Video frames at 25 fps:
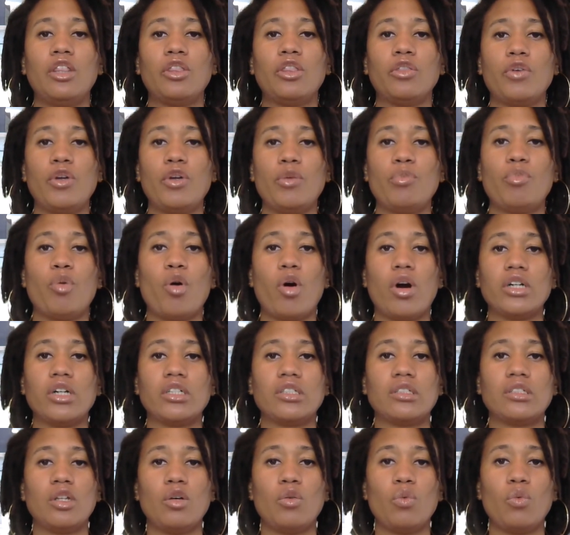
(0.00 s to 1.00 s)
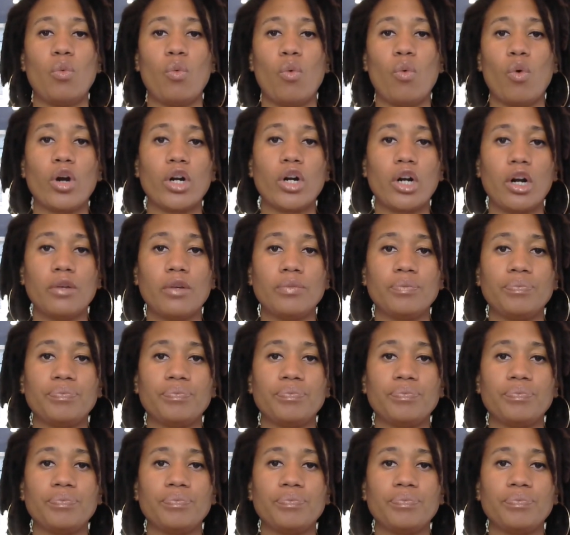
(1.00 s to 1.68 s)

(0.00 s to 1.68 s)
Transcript: 3 parts water,